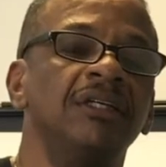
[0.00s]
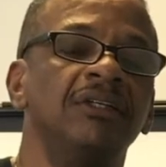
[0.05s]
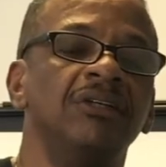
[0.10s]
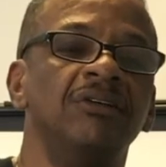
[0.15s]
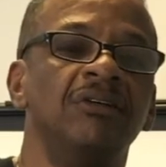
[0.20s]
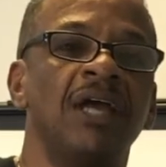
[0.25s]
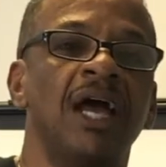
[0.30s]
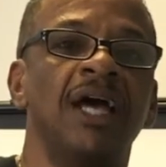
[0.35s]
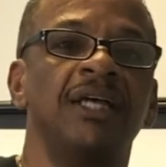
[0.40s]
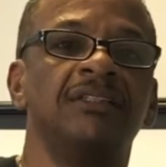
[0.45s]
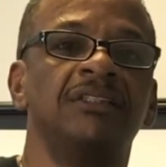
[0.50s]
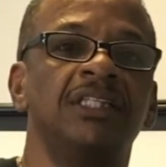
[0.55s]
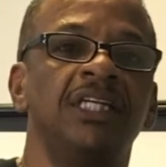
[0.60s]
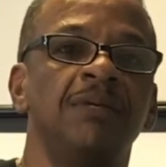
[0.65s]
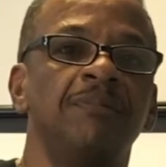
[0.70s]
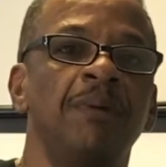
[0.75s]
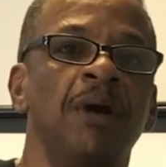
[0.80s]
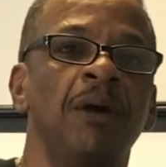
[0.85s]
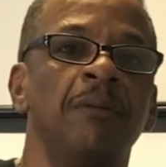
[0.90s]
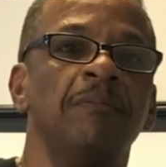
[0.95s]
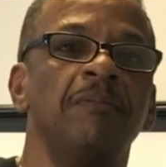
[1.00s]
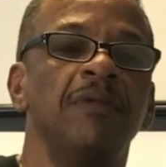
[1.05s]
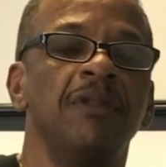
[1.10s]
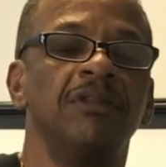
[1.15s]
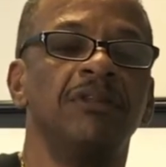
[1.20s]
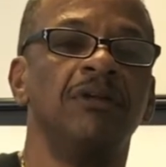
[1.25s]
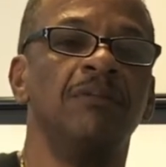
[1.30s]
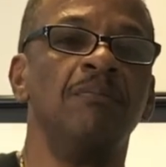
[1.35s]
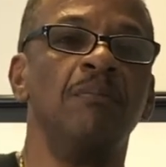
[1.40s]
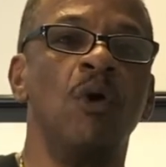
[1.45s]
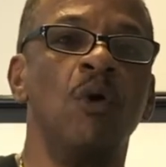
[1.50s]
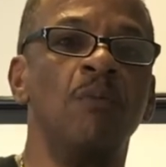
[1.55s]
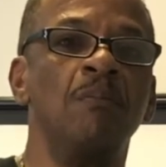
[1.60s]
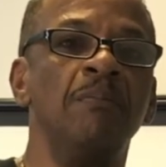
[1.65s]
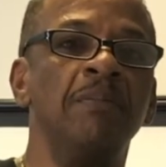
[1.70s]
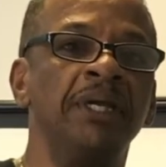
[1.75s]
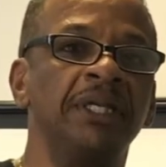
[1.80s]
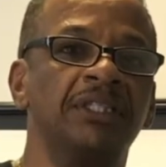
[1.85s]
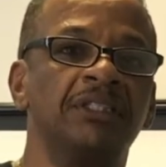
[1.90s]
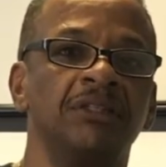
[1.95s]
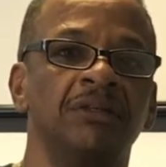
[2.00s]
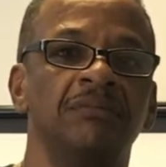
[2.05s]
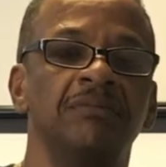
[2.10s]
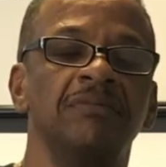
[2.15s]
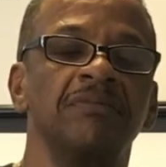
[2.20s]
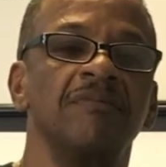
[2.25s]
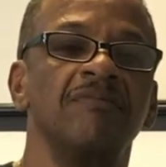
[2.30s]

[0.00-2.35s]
You guys keep up the momentum.